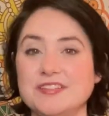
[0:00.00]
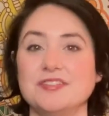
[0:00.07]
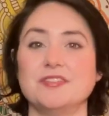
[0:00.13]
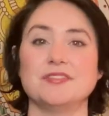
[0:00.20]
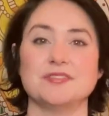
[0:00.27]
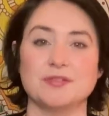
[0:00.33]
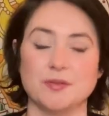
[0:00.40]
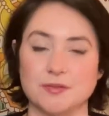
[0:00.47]

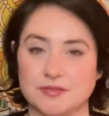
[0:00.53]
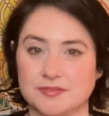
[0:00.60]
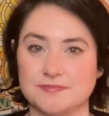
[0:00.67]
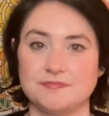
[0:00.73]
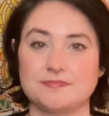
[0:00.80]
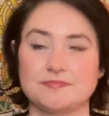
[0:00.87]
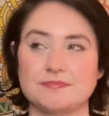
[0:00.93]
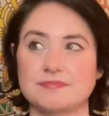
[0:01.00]
your soul.
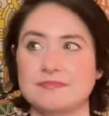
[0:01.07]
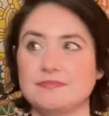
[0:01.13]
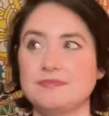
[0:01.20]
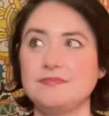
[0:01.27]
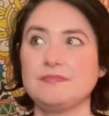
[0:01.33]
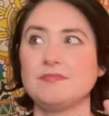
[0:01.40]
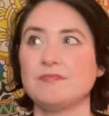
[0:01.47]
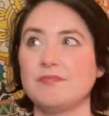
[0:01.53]

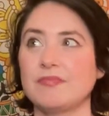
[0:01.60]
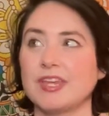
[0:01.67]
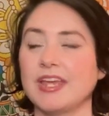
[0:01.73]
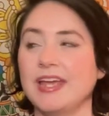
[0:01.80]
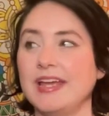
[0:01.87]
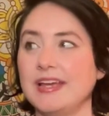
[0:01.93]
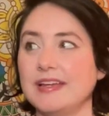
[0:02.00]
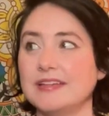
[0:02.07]

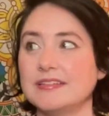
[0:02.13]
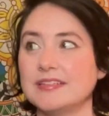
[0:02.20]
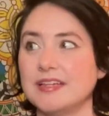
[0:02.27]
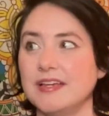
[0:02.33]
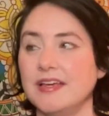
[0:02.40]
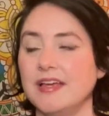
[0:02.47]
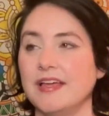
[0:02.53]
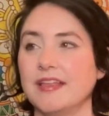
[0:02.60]
And
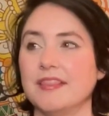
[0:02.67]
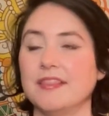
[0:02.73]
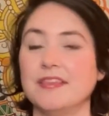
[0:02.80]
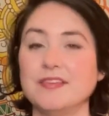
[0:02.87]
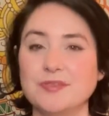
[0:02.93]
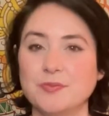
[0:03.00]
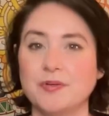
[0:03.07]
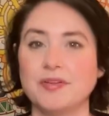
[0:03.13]

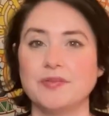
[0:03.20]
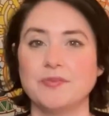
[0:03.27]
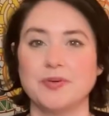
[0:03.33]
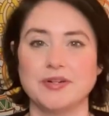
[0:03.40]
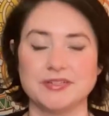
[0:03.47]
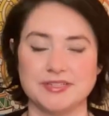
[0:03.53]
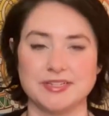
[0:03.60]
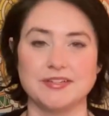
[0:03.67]
this one
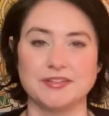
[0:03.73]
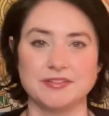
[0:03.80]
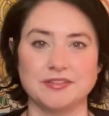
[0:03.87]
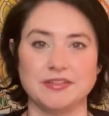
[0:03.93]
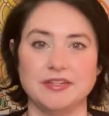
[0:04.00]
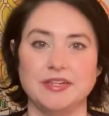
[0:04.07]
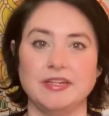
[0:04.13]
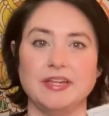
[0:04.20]

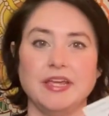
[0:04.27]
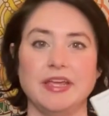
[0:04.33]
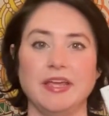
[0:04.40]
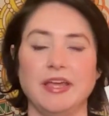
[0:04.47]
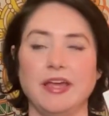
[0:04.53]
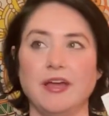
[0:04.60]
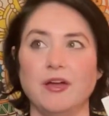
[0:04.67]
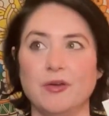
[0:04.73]
particularly
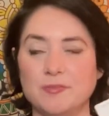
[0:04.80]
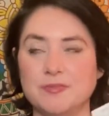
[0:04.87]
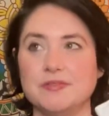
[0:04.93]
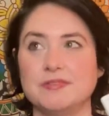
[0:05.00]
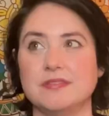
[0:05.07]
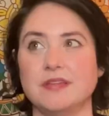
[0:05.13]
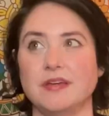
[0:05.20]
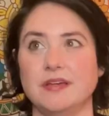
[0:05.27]

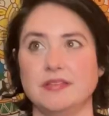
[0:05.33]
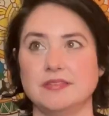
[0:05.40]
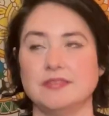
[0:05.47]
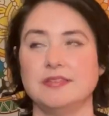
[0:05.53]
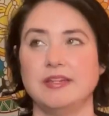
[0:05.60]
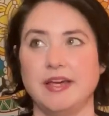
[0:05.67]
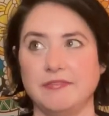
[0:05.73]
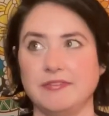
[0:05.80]
helps us
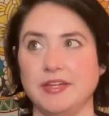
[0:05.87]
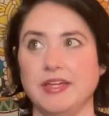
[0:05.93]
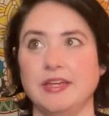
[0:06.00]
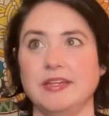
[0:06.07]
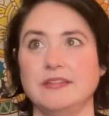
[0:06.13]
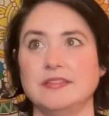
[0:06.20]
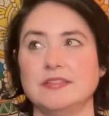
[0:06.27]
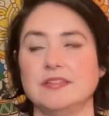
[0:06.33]

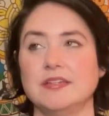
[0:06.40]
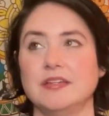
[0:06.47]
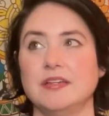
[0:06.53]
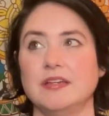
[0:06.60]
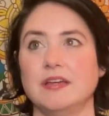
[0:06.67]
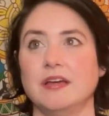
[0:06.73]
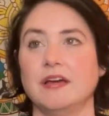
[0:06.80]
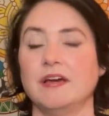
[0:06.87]
navigate,
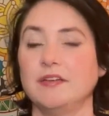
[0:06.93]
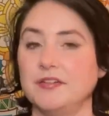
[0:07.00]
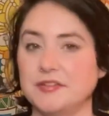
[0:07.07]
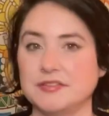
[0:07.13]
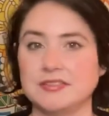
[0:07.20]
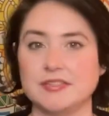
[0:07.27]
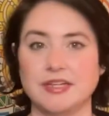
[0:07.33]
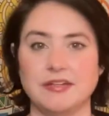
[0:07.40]

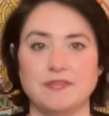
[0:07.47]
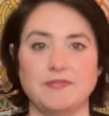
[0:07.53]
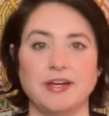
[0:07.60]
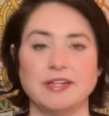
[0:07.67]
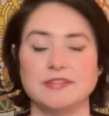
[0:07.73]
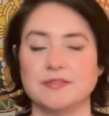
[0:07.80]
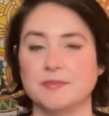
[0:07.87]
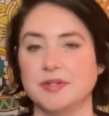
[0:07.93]

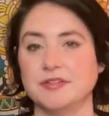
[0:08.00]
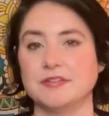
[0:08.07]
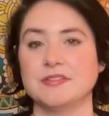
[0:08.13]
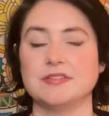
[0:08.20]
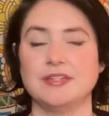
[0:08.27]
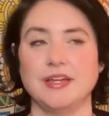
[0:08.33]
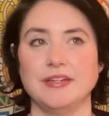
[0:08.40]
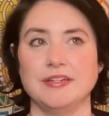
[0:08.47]
find some
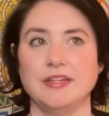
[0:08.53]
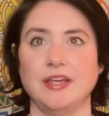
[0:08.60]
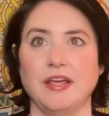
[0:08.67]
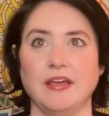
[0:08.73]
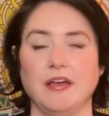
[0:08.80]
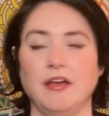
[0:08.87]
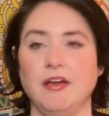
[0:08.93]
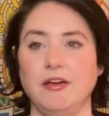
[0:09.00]

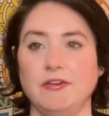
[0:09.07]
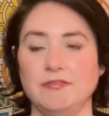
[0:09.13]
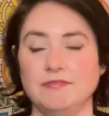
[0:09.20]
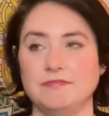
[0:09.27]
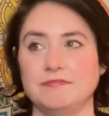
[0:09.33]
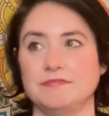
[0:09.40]
understanding of